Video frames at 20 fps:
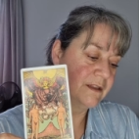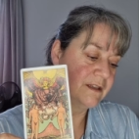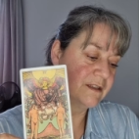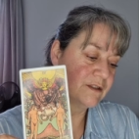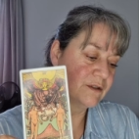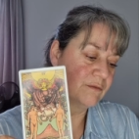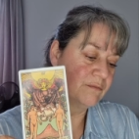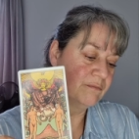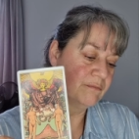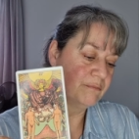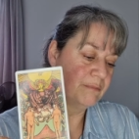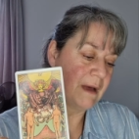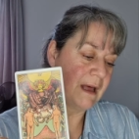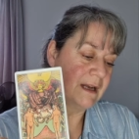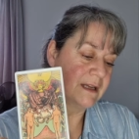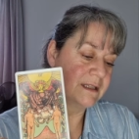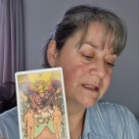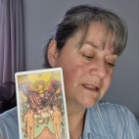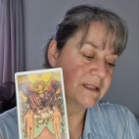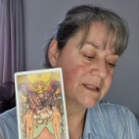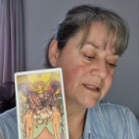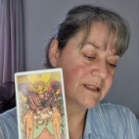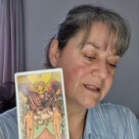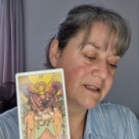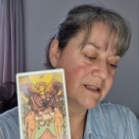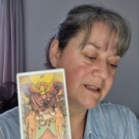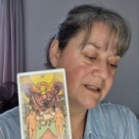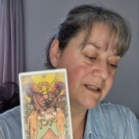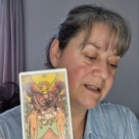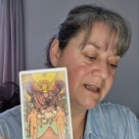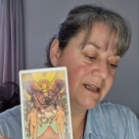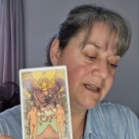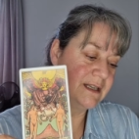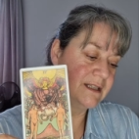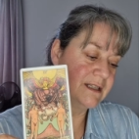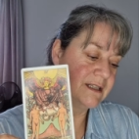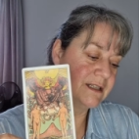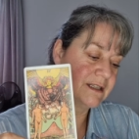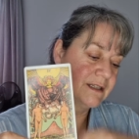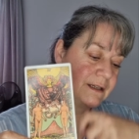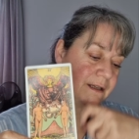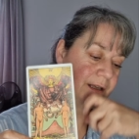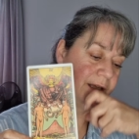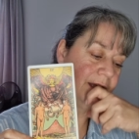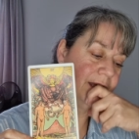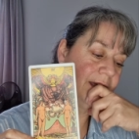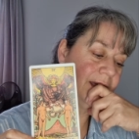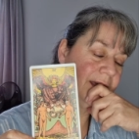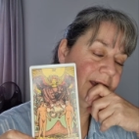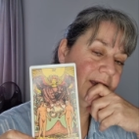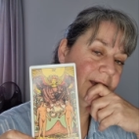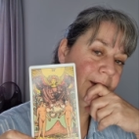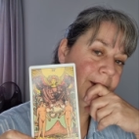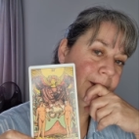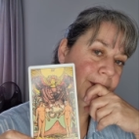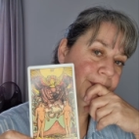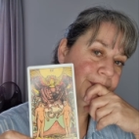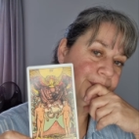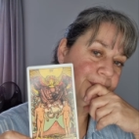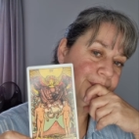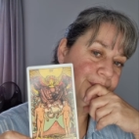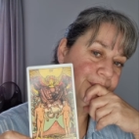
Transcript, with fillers: There's some balance needed here.